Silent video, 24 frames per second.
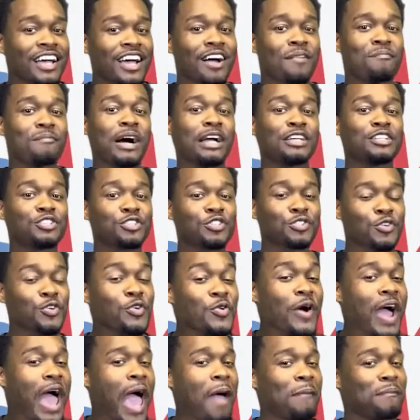my true
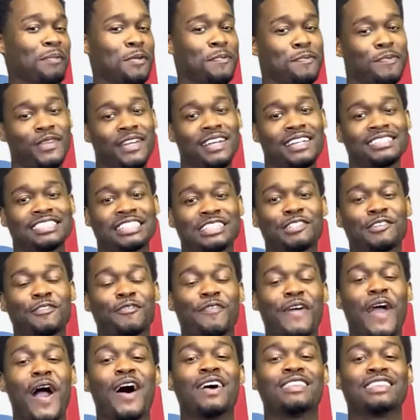happy place is
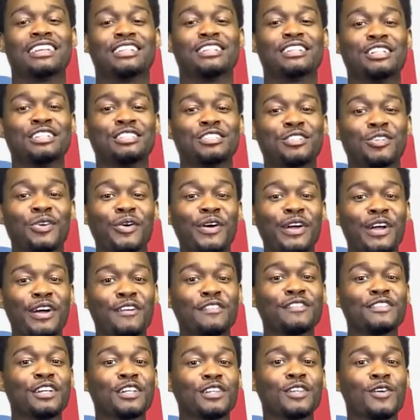found in the joy of
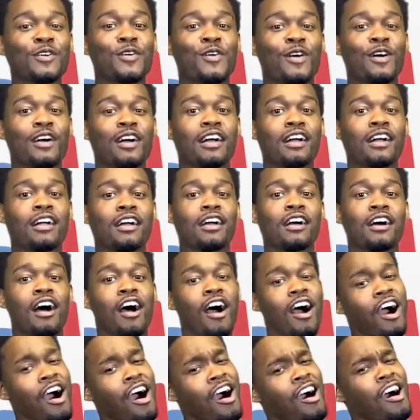the Lord.
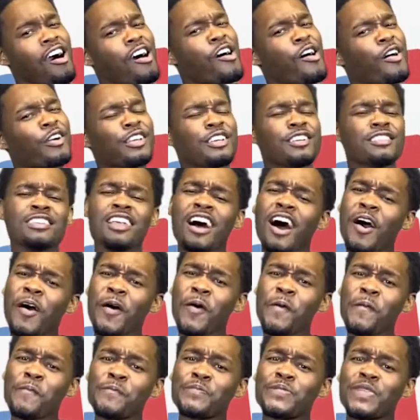Oh, you
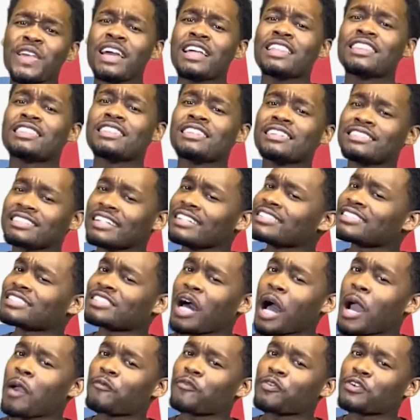know, this is
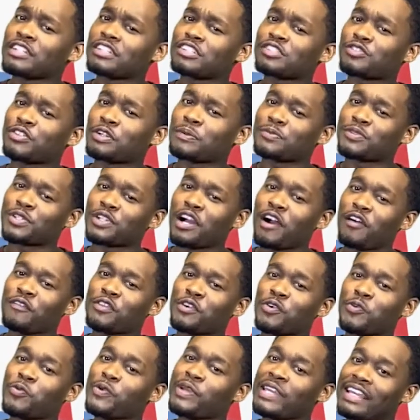time for the scripture of the
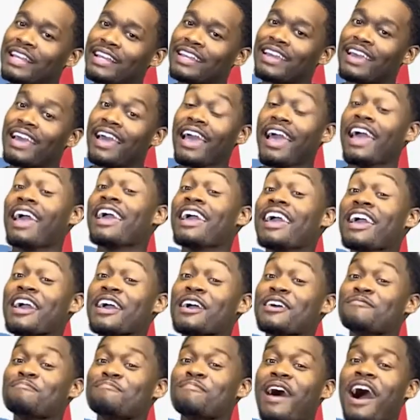week.
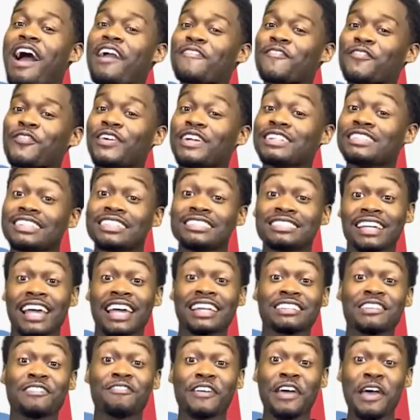And my friend
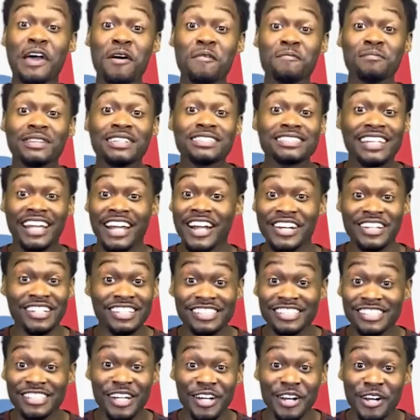Detective M is here to
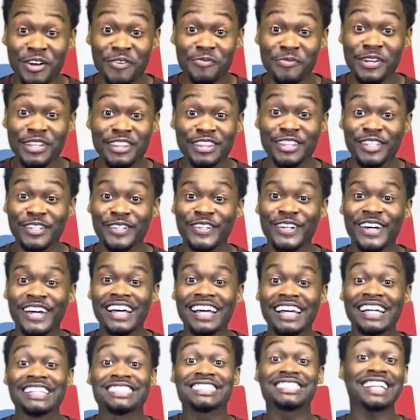share it with you.
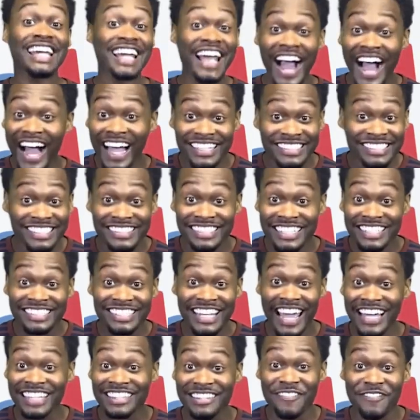Say hi to
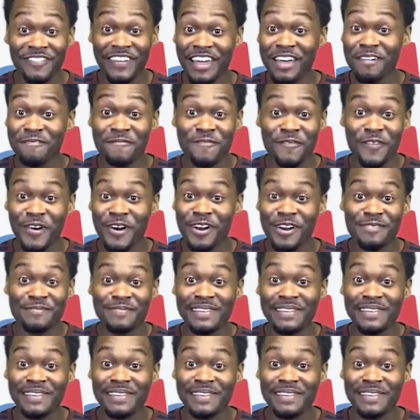Detective M for